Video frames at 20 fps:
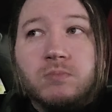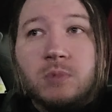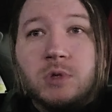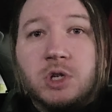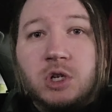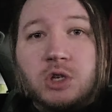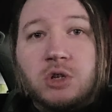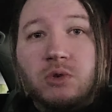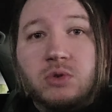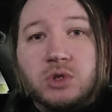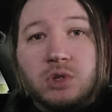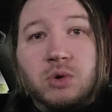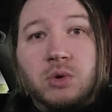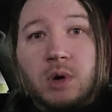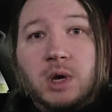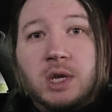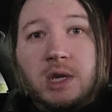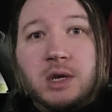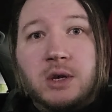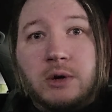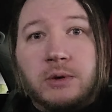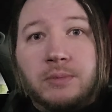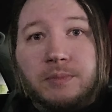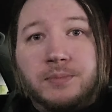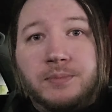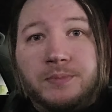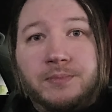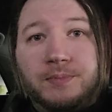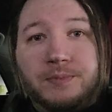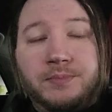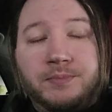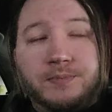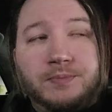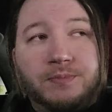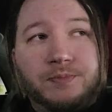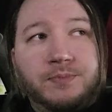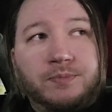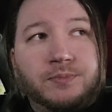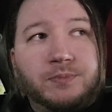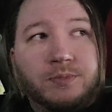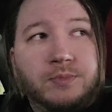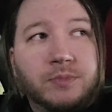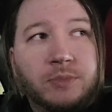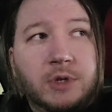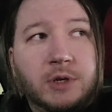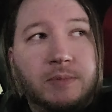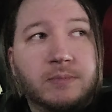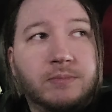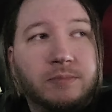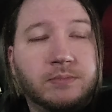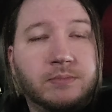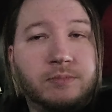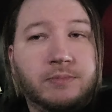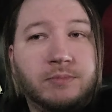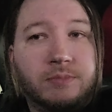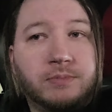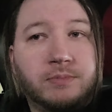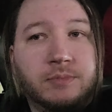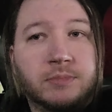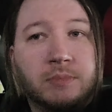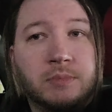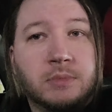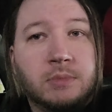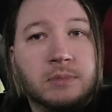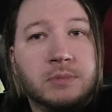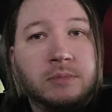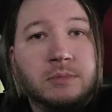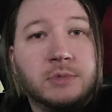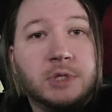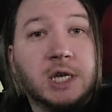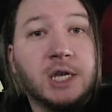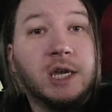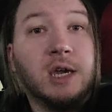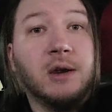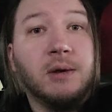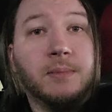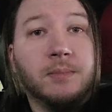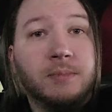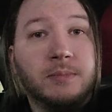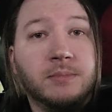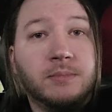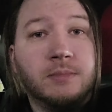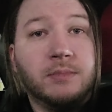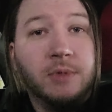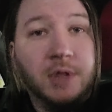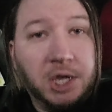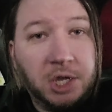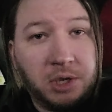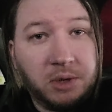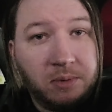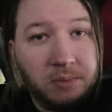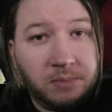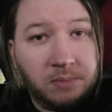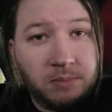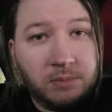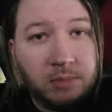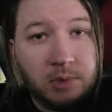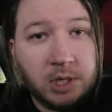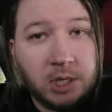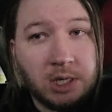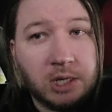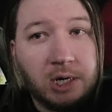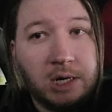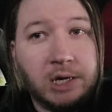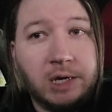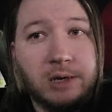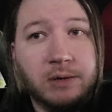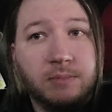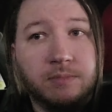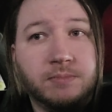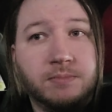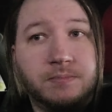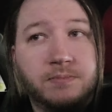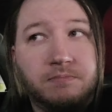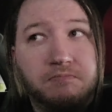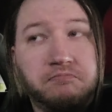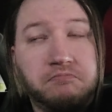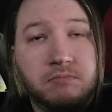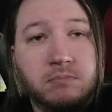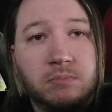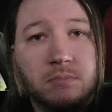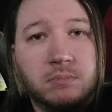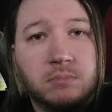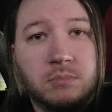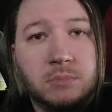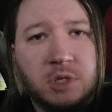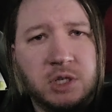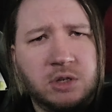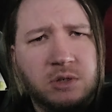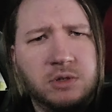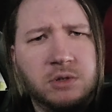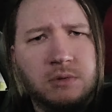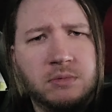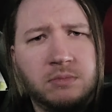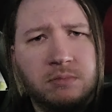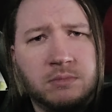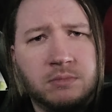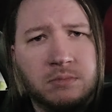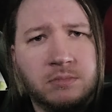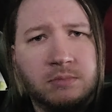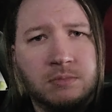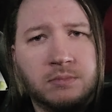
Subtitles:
could use a great year. So take care. Thank you, and I'll see you soon.